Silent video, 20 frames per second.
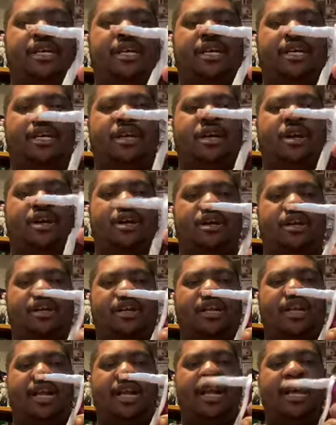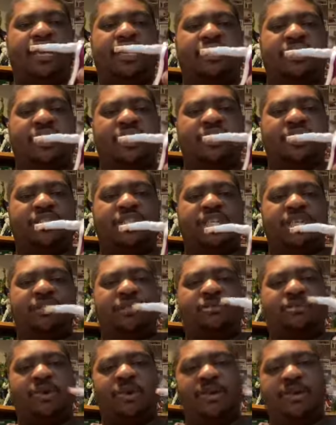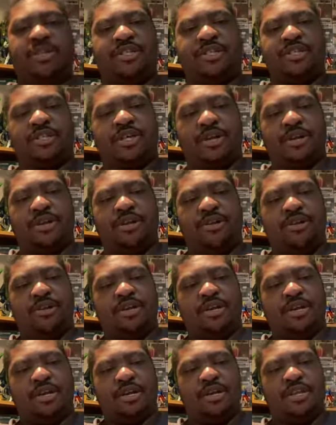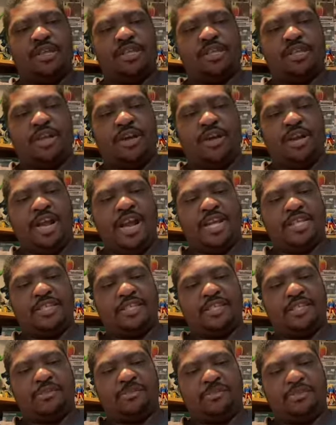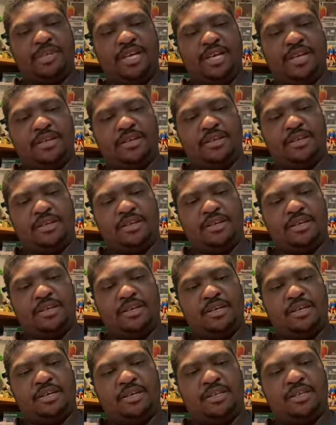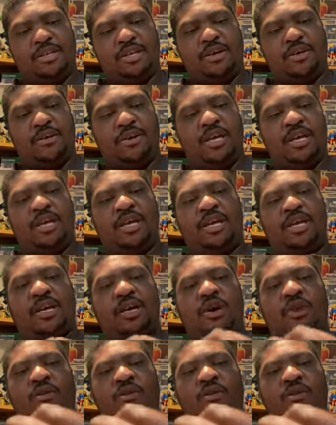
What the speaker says: Her leg, she's wearing a skirt. Skirt has a split, so it can go,